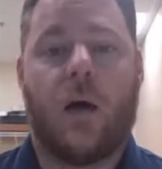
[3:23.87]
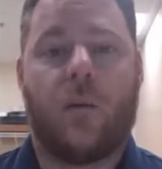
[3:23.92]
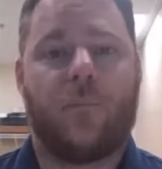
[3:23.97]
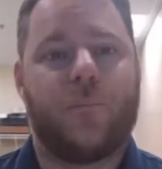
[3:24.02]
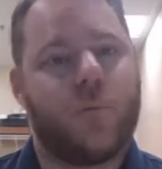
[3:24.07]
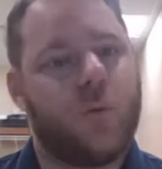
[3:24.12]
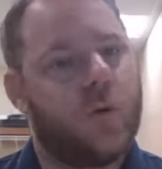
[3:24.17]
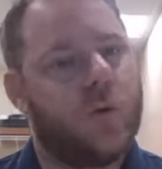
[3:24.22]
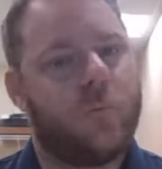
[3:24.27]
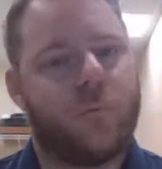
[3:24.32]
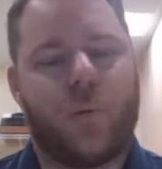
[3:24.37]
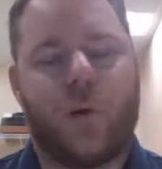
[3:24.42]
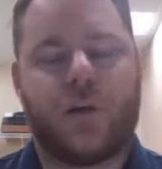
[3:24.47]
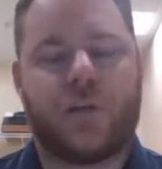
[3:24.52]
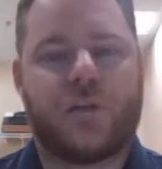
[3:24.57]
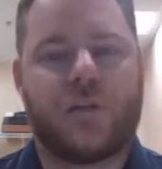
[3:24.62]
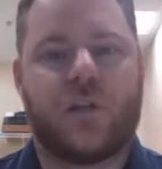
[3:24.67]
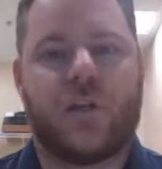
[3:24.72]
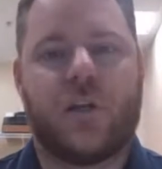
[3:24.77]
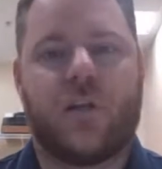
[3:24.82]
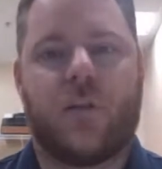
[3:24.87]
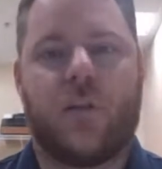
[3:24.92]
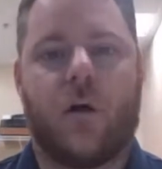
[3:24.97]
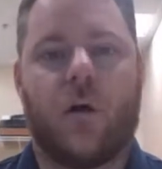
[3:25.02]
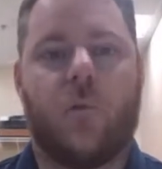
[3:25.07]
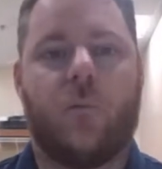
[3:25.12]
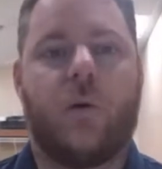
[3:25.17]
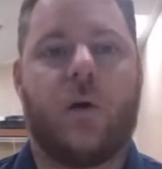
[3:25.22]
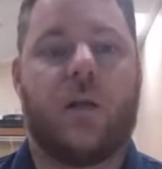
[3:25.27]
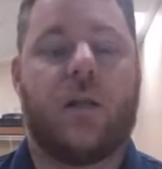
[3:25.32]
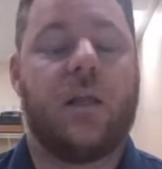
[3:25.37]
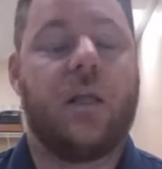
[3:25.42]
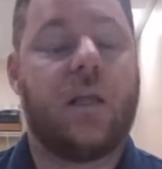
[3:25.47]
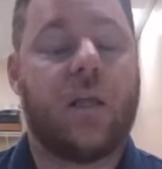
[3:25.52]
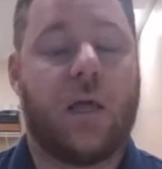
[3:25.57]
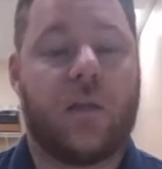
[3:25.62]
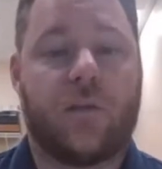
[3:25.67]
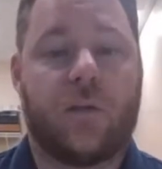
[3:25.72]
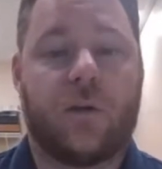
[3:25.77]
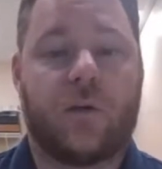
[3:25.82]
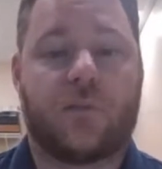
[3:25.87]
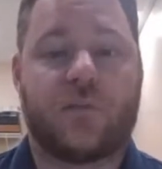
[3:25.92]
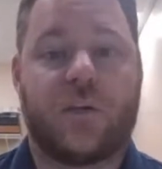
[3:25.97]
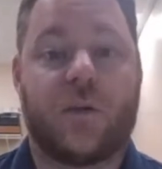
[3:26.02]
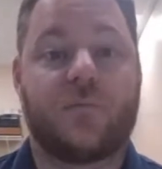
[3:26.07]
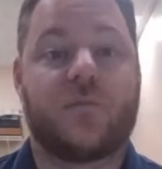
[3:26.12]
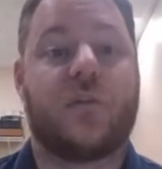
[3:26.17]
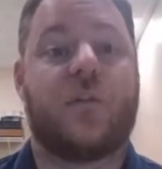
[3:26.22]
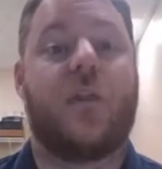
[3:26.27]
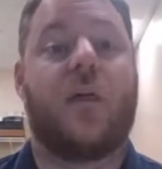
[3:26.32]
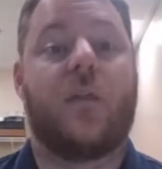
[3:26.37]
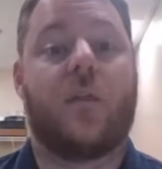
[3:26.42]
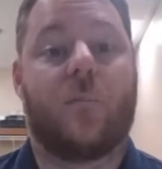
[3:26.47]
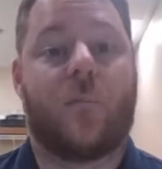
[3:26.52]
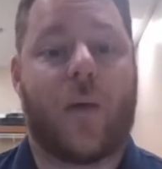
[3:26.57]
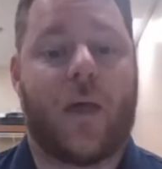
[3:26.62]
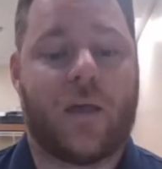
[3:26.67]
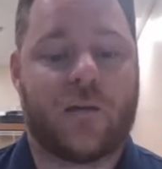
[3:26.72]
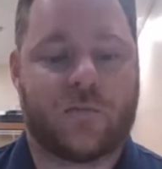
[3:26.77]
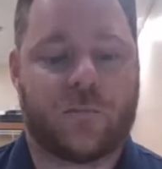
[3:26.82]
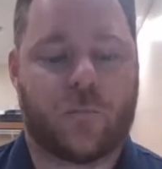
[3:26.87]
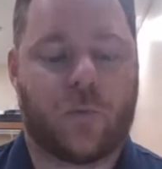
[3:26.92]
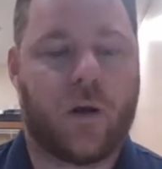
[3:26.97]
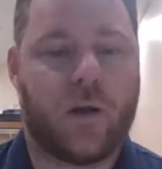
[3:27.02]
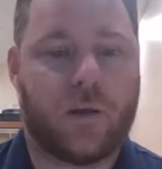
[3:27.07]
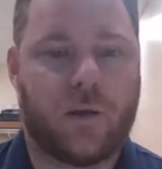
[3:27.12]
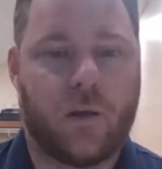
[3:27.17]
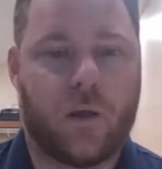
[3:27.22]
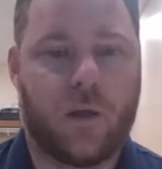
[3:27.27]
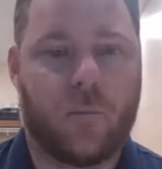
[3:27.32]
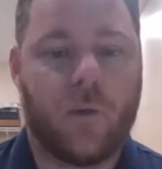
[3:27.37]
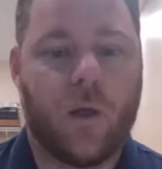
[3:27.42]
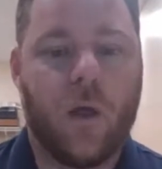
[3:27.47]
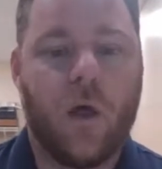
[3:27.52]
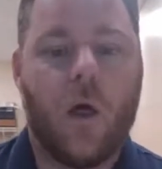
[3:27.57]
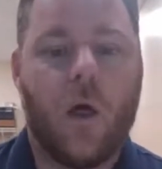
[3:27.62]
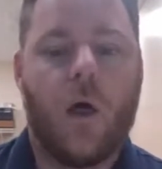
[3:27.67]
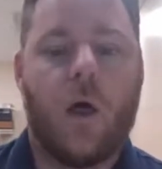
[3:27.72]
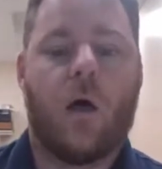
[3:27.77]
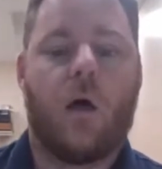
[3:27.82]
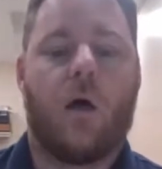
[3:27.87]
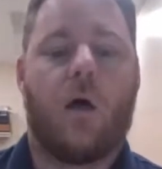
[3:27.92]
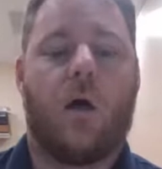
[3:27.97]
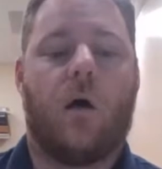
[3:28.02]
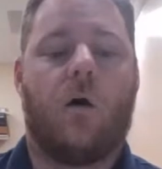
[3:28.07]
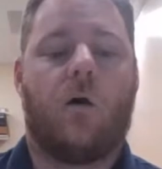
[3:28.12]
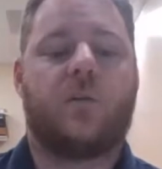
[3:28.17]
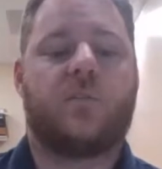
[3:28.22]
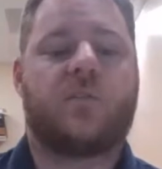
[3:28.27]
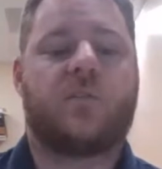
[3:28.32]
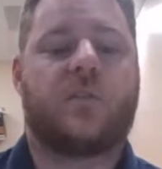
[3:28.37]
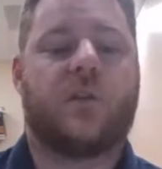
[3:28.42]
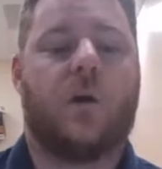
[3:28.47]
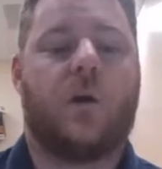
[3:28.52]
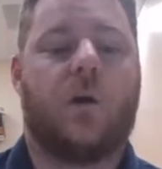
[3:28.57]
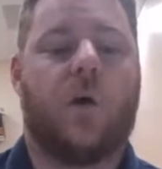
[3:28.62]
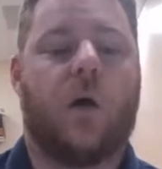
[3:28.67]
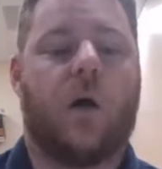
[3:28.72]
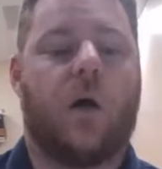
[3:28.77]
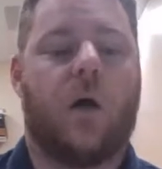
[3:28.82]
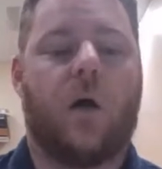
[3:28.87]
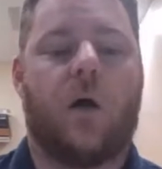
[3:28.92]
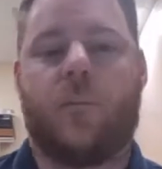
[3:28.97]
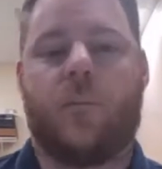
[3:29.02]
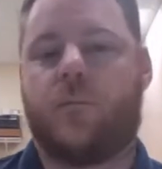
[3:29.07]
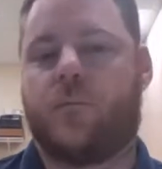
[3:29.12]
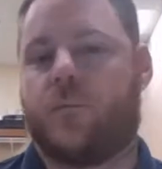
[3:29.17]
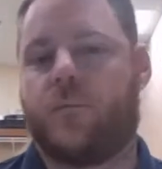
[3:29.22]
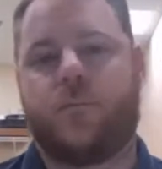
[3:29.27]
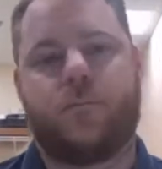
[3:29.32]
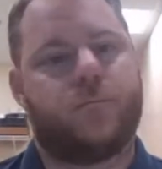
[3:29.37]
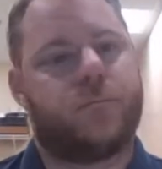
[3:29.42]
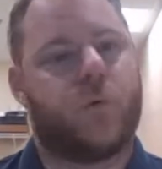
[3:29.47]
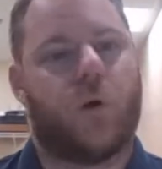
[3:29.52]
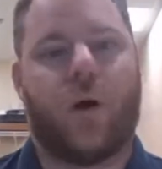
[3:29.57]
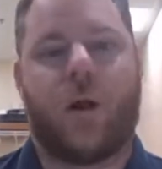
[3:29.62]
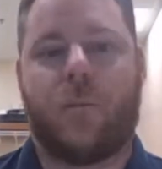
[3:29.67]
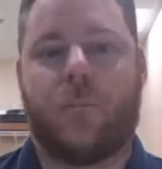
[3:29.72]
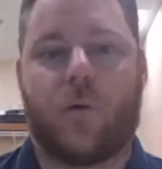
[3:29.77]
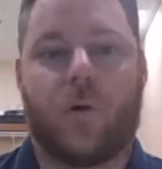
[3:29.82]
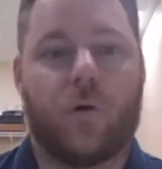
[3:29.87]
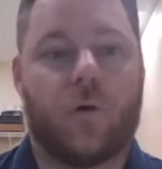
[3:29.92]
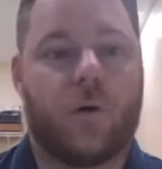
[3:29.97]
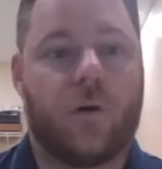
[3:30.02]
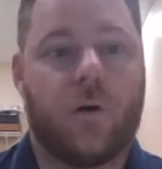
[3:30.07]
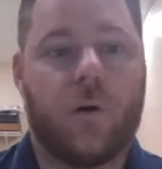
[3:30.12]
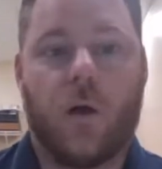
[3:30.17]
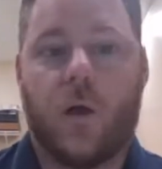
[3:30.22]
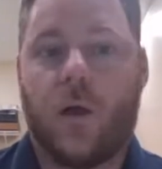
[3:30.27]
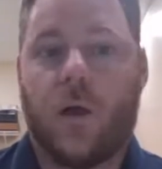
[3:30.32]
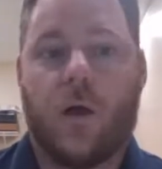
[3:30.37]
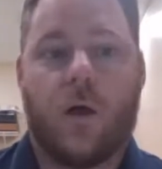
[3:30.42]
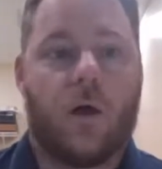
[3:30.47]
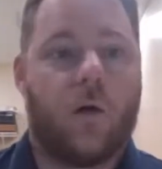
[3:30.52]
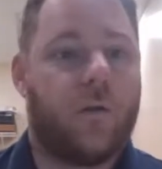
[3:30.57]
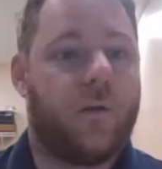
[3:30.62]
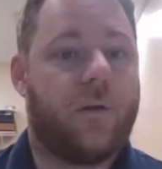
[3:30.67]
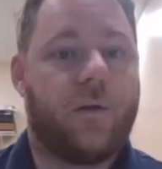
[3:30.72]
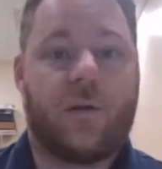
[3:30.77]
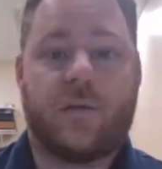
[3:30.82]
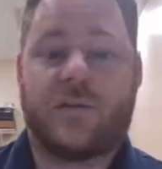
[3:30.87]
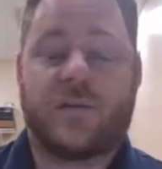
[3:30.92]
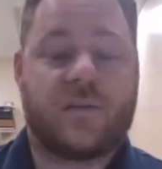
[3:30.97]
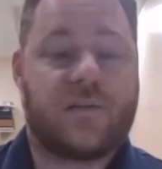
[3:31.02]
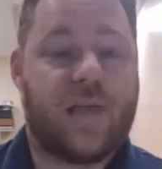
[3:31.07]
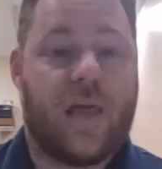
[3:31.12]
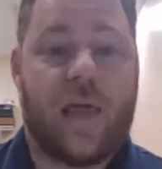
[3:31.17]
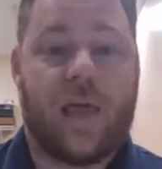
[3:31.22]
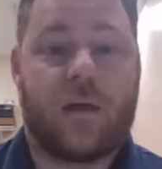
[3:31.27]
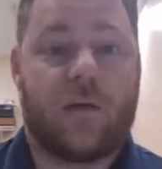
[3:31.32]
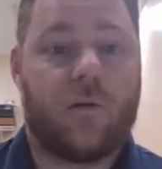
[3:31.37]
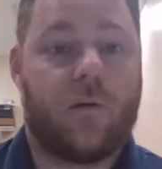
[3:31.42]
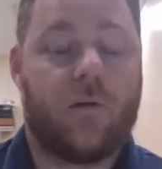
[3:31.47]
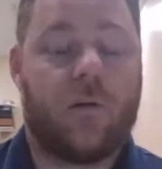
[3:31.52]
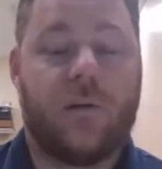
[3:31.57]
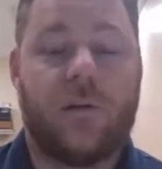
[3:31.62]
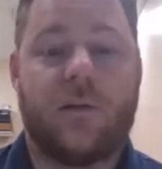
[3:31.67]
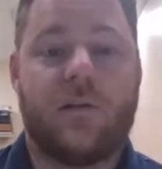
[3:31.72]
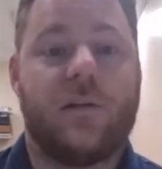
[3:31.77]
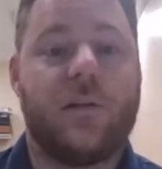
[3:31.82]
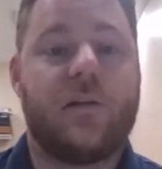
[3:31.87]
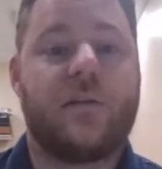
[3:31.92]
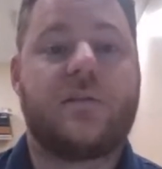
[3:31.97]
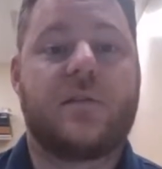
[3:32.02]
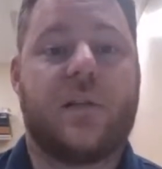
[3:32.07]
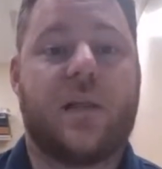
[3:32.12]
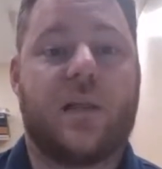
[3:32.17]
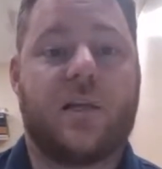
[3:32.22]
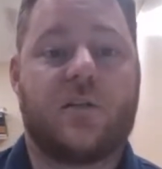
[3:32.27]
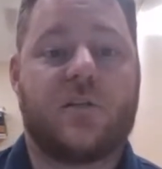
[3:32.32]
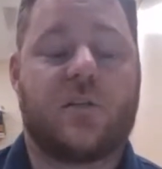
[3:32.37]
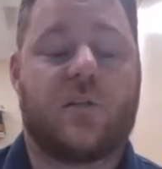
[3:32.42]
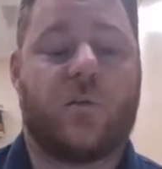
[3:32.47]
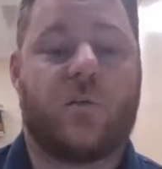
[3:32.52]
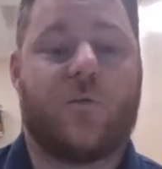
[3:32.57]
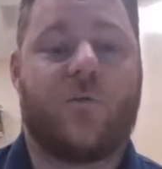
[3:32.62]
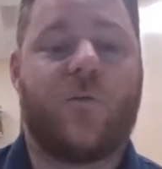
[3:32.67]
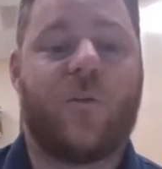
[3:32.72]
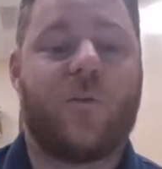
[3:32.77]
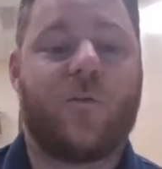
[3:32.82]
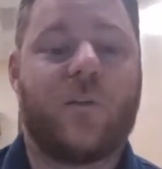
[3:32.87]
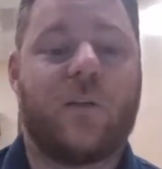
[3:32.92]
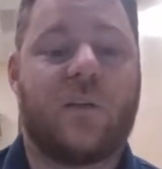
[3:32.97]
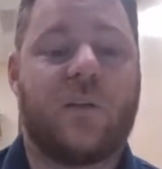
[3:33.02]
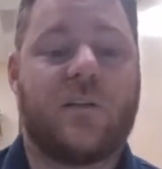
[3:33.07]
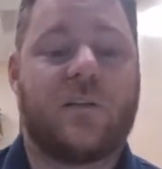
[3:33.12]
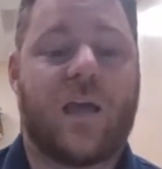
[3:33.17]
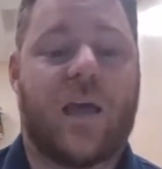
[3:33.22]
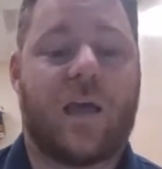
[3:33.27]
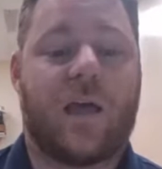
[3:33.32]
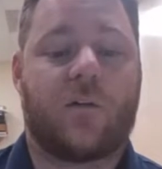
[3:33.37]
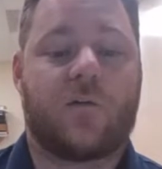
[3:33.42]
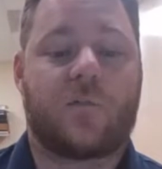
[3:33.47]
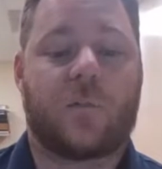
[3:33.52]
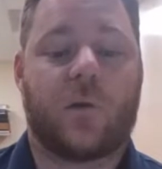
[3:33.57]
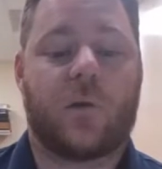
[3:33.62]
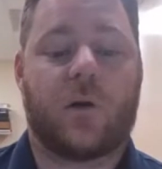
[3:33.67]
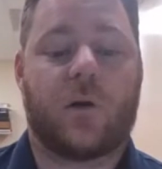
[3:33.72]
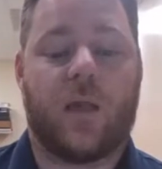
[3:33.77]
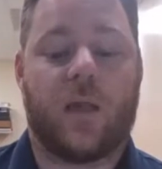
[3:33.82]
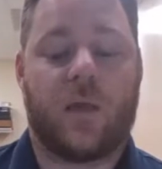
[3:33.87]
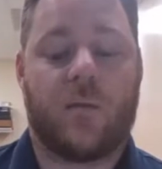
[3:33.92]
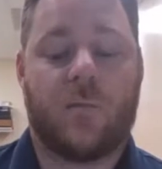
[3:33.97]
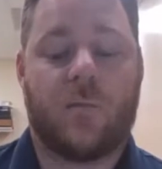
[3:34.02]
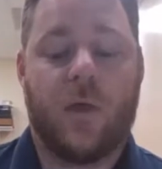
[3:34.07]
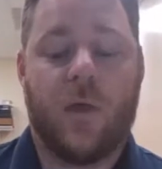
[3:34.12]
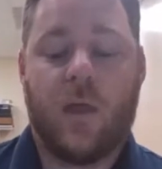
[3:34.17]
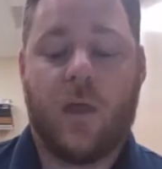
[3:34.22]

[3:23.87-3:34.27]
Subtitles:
Couldn't punch it in, though, but he got the interception, then the pass breakup. Also, Grant Bruner, all he does is tackle. He leads the nation with 15 tackles per game.